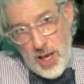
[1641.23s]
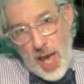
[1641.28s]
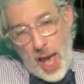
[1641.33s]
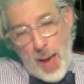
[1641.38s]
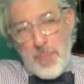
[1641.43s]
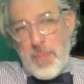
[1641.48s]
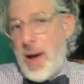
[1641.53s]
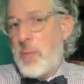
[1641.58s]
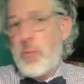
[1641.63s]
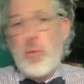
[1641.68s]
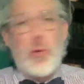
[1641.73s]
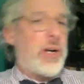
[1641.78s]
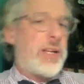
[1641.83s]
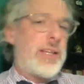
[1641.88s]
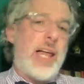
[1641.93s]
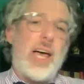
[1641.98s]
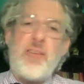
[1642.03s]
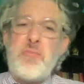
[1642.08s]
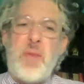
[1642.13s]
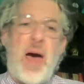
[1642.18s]
and my
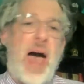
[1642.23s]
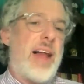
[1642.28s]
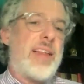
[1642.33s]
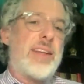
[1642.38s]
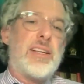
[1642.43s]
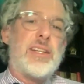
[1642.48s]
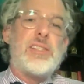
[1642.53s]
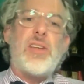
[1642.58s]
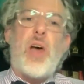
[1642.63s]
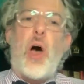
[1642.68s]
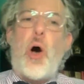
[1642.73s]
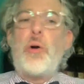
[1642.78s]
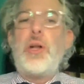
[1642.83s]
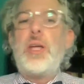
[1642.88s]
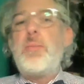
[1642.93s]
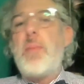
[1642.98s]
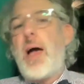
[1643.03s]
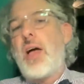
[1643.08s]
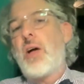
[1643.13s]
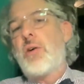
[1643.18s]
work-life balance,
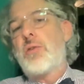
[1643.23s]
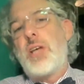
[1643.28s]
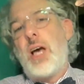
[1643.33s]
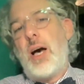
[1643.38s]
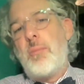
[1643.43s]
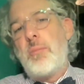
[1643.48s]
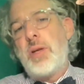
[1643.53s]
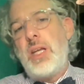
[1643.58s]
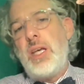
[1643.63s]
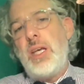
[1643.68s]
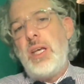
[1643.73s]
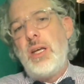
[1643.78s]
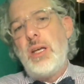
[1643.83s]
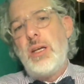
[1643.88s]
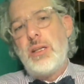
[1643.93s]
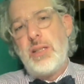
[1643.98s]
owning my own company.